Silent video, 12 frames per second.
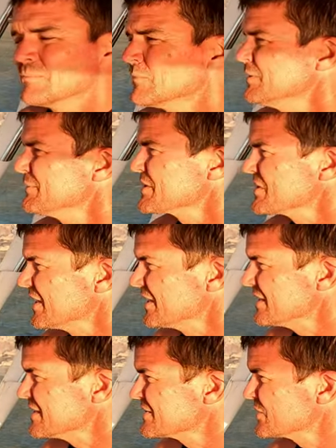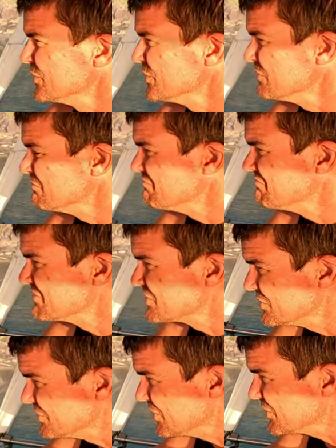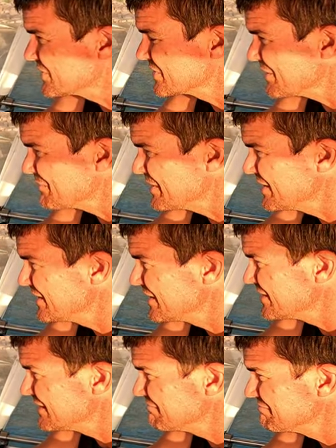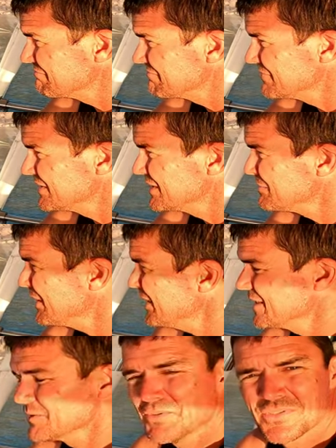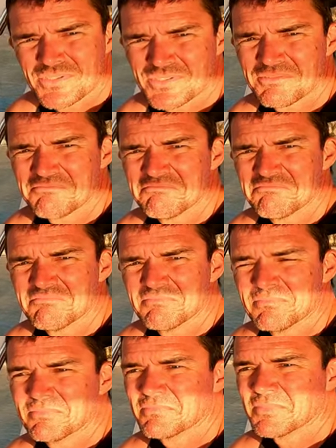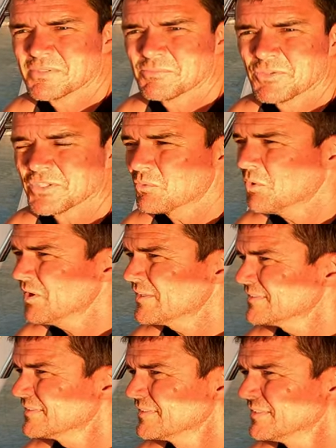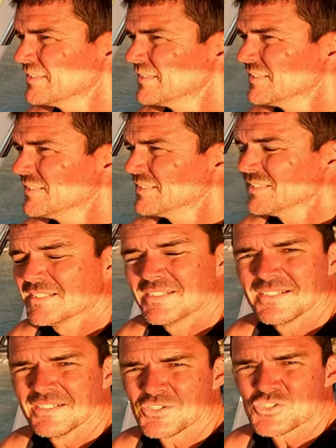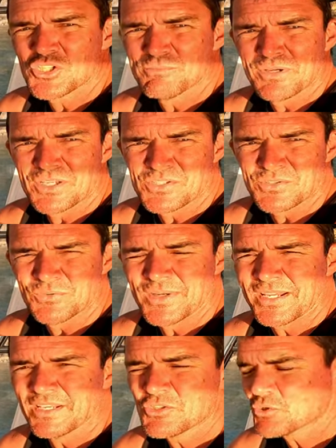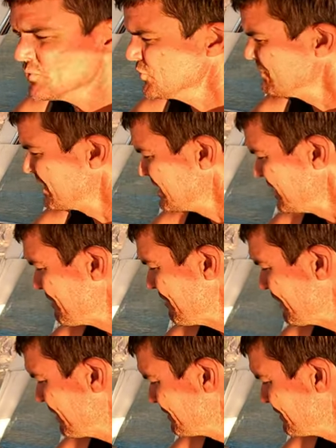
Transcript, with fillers: Pretty much only there's two two yachts up there in the bay, otherwise pretty quiet. I'd assume most are around at shore, but um,